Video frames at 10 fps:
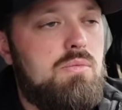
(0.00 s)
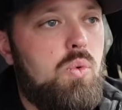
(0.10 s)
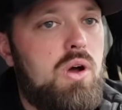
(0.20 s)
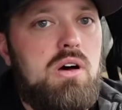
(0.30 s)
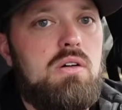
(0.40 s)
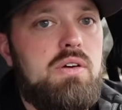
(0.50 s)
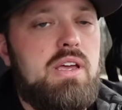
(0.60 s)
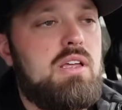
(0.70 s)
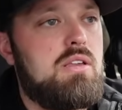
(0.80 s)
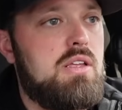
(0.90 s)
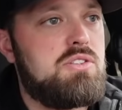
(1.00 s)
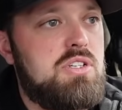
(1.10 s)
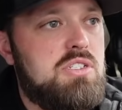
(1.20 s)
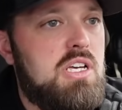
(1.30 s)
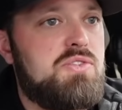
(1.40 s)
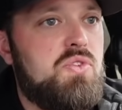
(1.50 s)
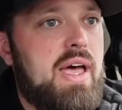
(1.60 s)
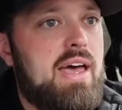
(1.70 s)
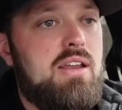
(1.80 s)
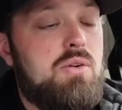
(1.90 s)
well and successful
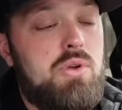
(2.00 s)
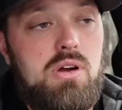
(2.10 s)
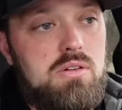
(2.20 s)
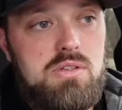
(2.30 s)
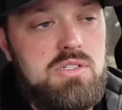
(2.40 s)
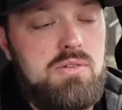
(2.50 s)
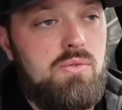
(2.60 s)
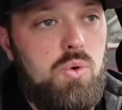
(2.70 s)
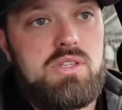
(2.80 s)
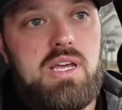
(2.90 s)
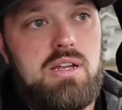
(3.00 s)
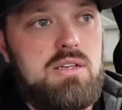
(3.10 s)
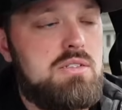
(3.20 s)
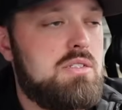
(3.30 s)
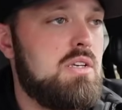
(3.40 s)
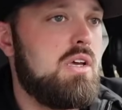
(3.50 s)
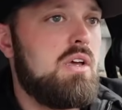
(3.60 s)
at it, regardless of what that is.